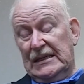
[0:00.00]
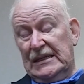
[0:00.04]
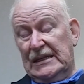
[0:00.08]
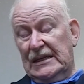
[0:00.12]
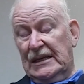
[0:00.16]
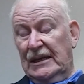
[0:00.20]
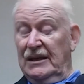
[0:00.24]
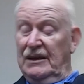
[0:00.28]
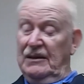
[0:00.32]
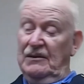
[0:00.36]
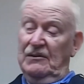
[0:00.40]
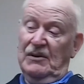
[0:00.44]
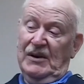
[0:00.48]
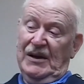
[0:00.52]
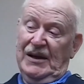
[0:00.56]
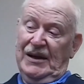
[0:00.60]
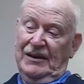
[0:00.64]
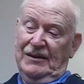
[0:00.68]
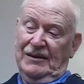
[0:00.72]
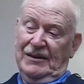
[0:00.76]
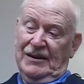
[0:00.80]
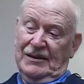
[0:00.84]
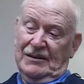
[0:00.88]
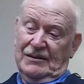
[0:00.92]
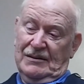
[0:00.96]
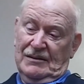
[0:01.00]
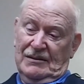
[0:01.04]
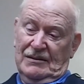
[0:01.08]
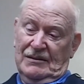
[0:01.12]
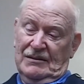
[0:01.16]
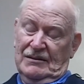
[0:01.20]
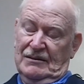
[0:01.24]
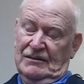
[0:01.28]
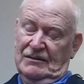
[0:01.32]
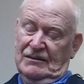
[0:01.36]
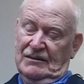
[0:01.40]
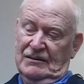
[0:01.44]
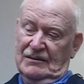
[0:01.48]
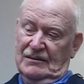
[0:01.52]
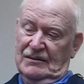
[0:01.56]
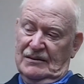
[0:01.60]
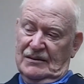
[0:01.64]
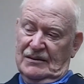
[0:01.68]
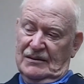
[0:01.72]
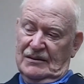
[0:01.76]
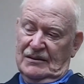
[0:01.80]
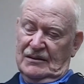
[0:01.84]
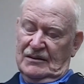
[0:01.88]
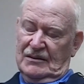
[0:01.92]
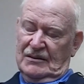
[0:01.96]
anyway,
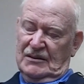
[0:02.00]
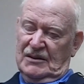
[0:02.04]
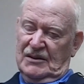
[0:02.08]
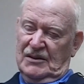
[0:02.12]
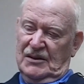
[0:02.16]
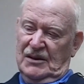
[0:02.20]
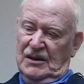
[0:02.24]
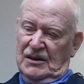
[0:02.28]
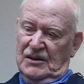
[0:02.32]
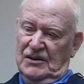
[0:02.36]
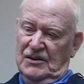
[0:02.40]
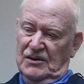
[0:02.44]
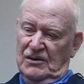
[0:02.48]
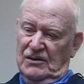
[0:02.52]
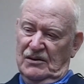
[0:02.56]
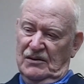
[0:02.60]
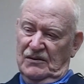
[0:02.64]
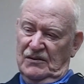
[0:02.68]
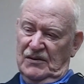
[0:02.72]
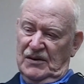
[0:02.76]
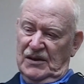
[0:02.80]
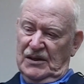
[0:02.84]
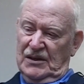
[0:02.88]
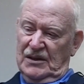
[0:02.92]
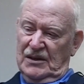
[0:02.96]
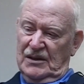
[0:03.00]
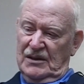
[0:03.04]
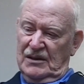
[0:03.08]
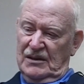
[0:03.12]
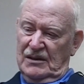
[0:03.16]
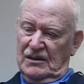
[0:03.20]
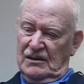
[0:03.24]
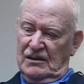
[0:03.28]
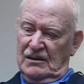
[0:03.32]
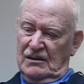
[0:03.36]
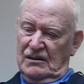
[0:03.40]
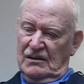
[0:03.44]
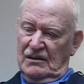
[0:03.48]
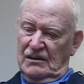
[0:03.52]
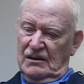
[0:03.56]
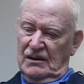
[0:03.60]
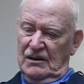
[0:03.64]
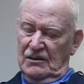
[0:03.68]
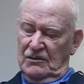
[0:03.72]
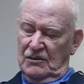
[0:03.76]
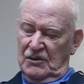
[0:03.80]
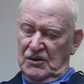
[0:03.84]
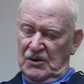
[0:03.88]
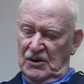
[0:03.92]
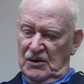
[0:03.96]
let's see, I served at
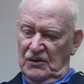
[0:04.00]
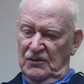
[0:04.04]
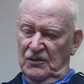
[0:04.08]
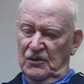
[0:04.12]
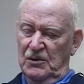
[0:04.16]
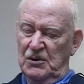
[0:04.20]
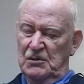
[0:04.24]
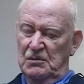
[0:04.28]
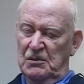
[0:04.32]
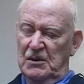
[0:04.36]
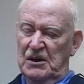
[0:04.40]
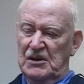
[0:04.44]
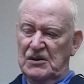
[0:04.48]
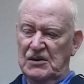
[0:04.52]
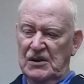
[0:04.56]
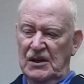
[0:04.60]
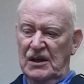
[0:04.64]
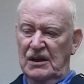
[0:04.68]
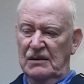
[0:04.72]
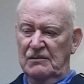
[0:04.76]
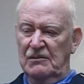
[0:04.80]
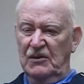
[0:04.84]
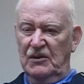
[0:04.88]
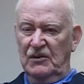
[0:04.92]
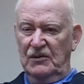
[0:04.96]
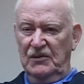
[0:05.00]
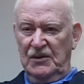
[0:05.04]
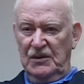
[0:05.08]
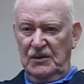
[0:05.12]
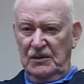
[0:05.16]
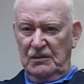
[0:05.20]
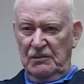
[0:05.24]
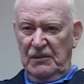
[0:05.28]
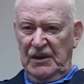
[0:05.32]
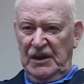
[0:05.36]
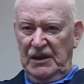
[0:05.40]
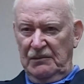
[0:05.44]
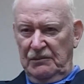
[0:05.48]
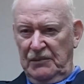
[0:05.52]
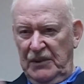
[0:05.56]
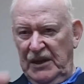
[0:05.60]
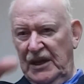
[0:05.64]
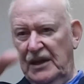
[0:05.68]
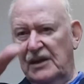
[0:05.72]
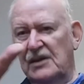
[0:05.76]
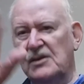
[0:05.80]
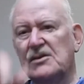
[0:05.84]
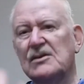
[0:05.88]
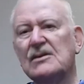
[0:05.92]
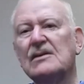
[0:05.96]
Edwards Air Force Base, then I moved to the main
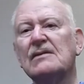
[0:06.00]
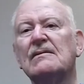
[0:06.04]
base.